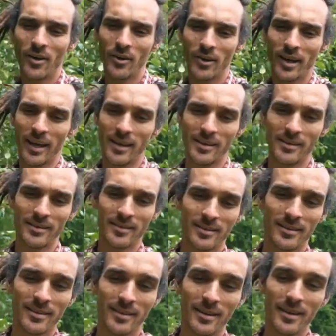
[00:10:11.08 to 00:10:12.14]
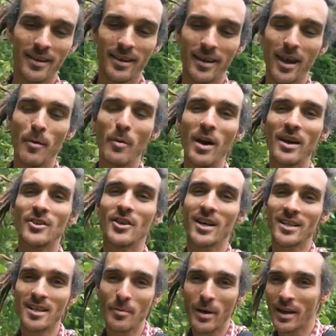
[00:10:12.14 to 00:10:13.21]
Oh, okay. I might
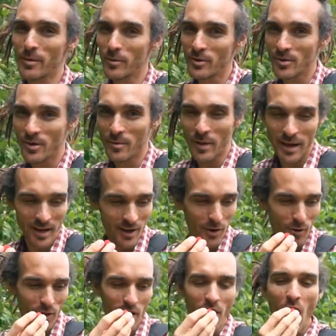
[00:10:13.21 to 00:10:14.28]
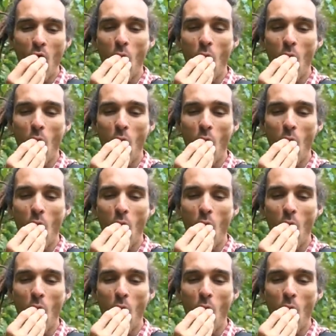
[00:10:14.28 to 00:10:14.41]
attract some animals with a mating call though.